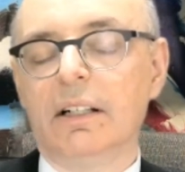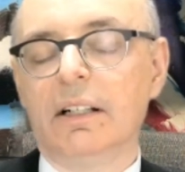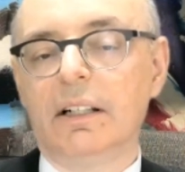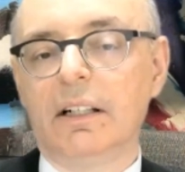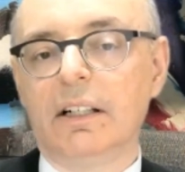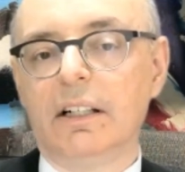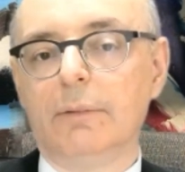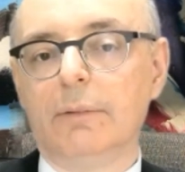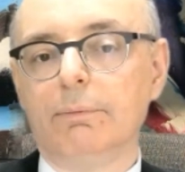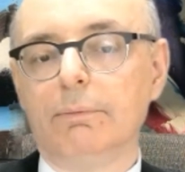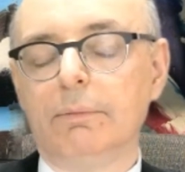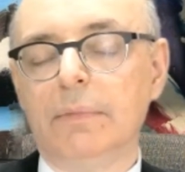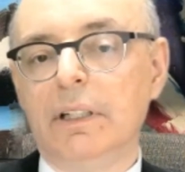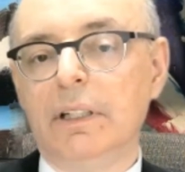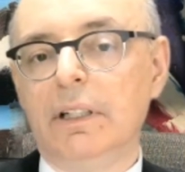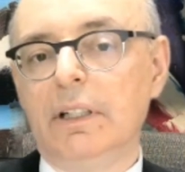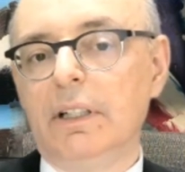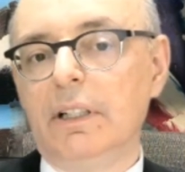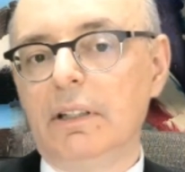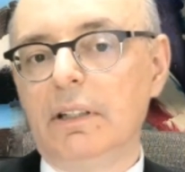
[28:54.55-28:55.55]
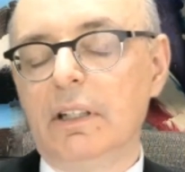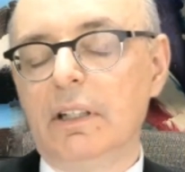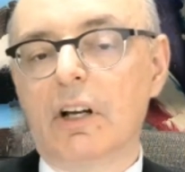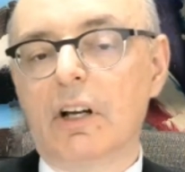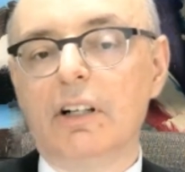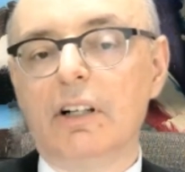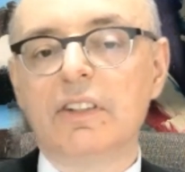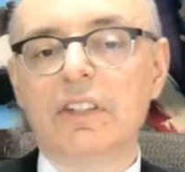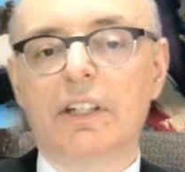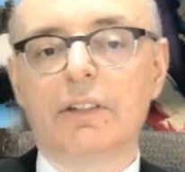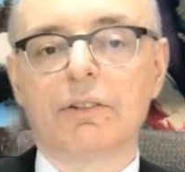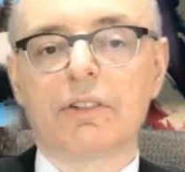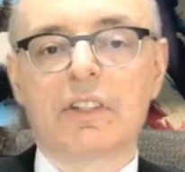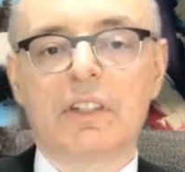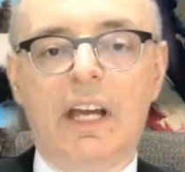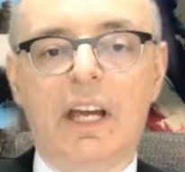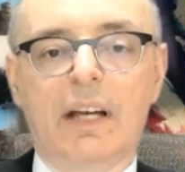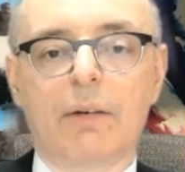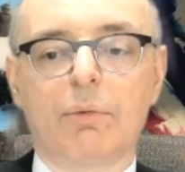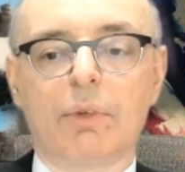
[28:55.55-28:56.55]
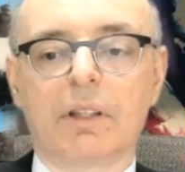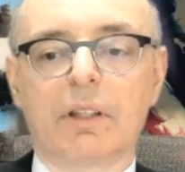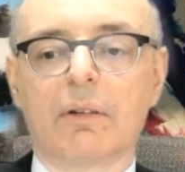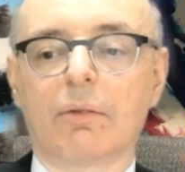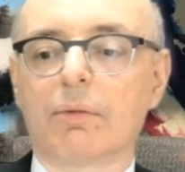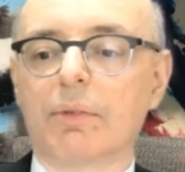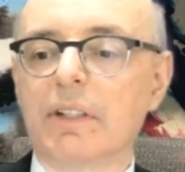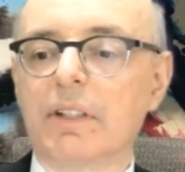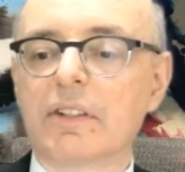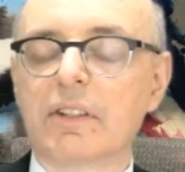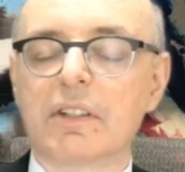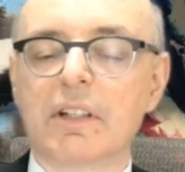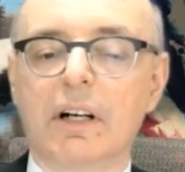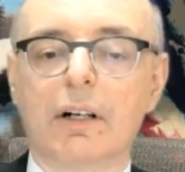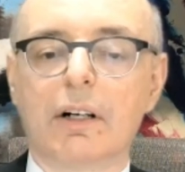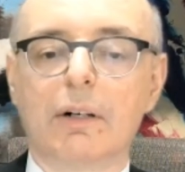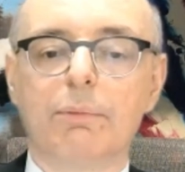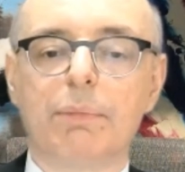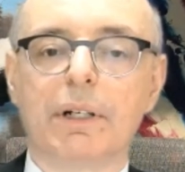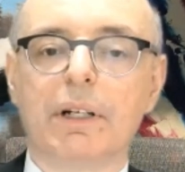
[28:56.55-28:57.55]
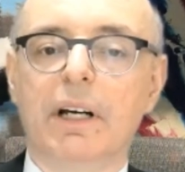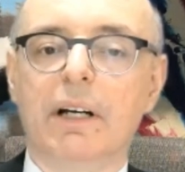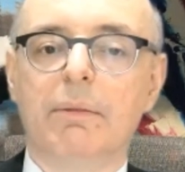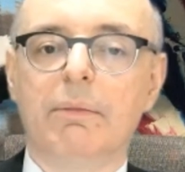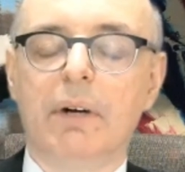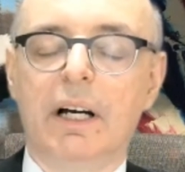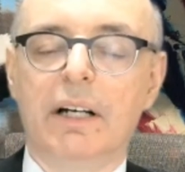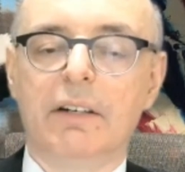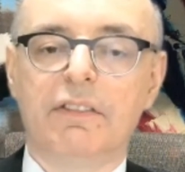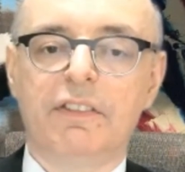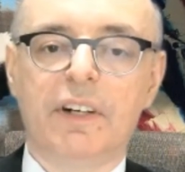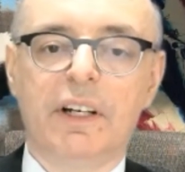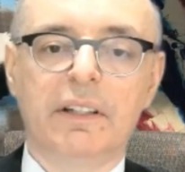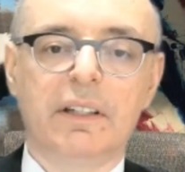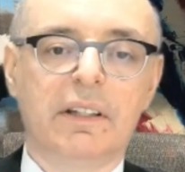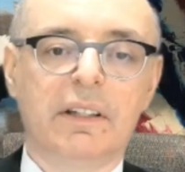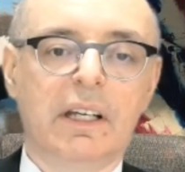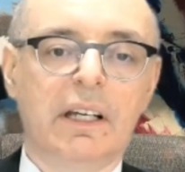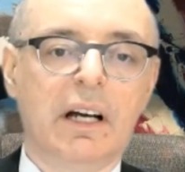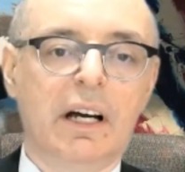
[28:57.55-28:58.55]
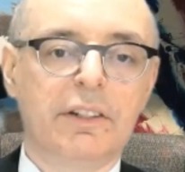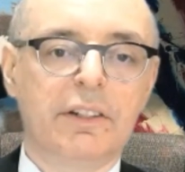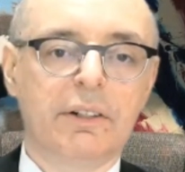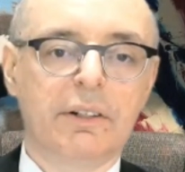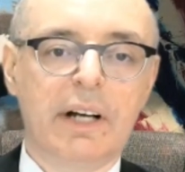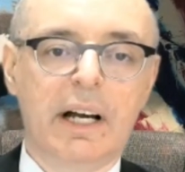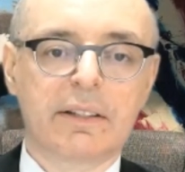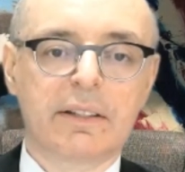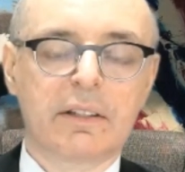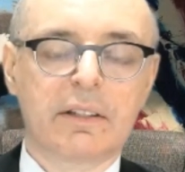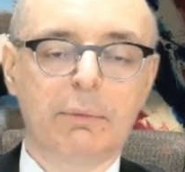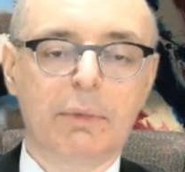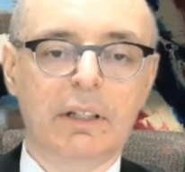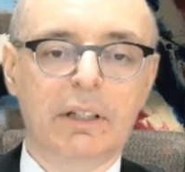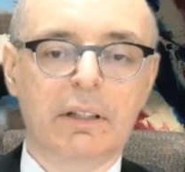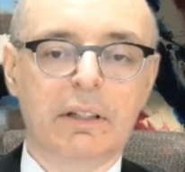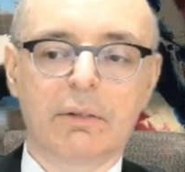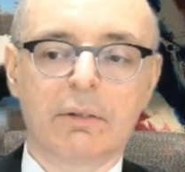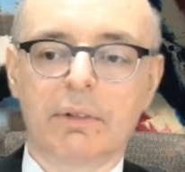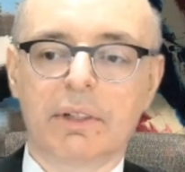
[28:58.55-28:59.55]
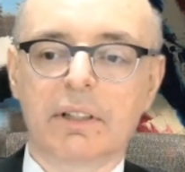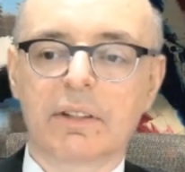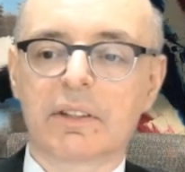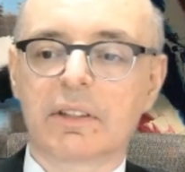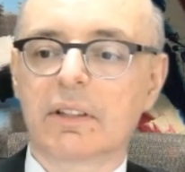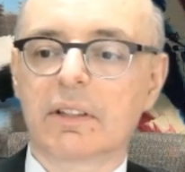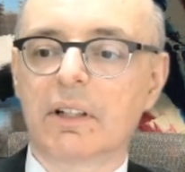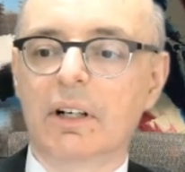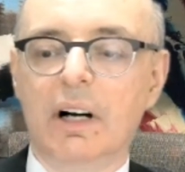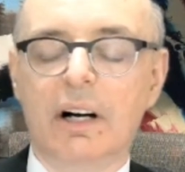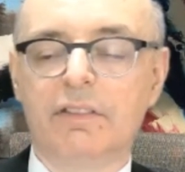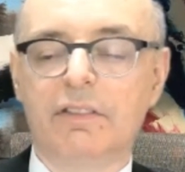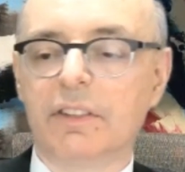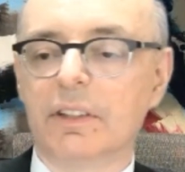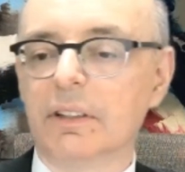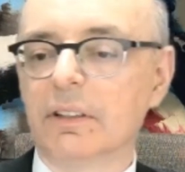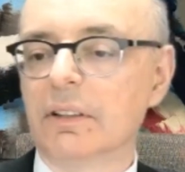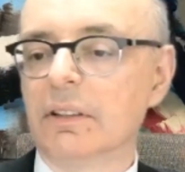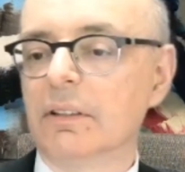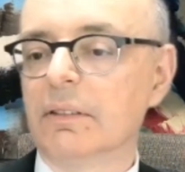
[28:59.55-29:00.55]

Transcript: As long as they understand what the risks are, but I find that they underestimate the risk often.